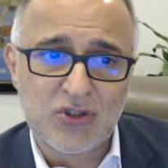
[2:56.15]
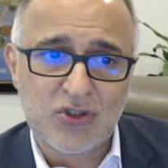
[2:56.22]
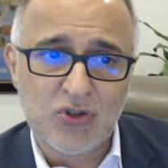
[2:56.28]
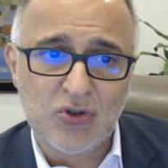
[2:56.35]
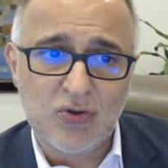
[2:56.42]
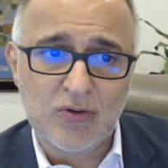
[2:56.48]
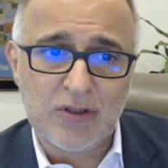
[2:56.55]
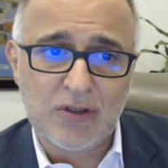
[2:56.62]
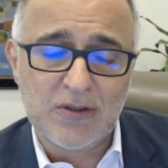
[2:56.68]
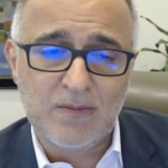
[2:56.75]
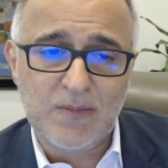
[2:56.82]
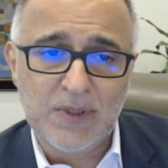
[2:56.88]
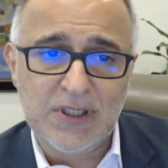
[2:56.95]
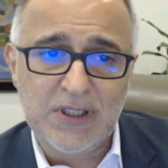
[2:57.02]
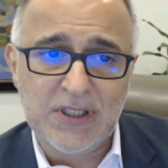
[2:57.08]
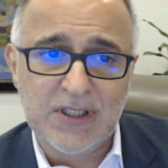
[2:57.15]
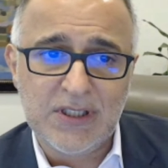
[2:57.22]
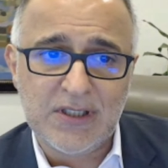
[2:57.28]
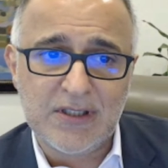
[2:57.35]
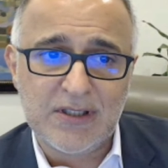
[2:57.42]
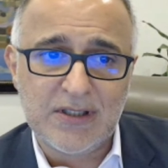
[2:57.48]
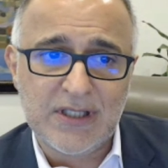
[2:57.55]
So you could
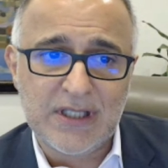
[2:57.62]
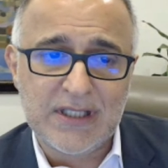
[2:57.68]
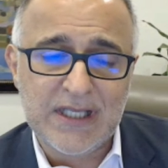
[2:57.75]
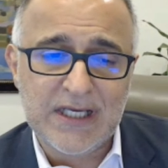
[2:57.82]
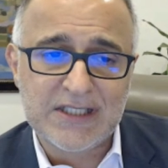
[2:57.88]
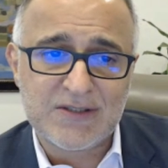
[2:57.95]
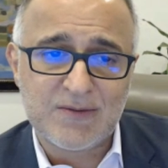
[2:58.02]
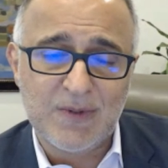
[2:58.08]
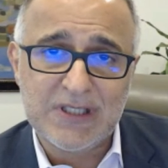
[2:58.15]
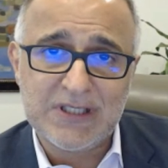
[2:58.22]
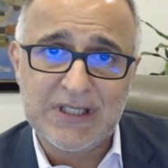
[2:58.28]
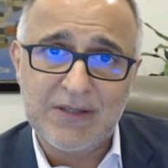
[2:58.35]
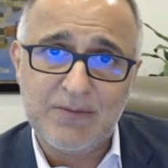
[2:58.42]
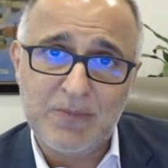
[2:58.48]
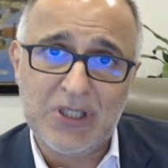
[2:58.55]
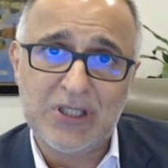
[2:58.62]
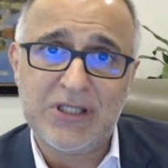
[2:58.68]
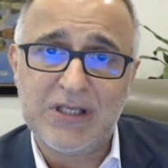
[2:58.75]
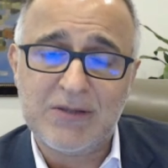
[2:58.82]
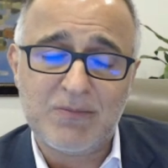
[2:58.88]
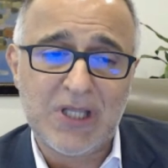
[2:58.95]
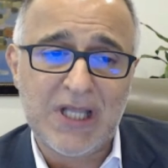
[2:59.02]
be, that's mainly
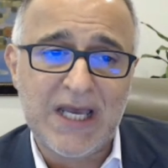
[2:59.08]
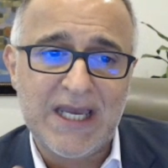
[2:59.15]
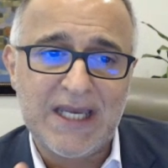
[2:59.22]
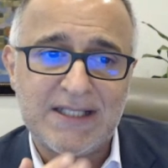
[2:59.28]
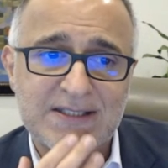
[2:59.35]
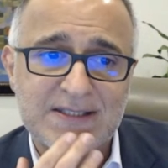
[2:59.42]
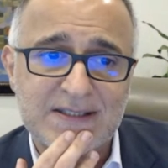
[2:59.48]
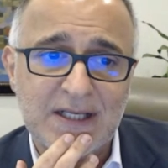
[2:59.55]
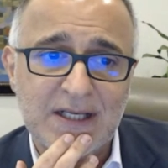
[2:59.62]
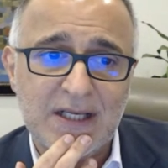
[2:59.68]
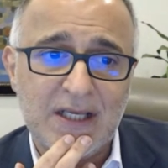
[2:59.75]
building plants,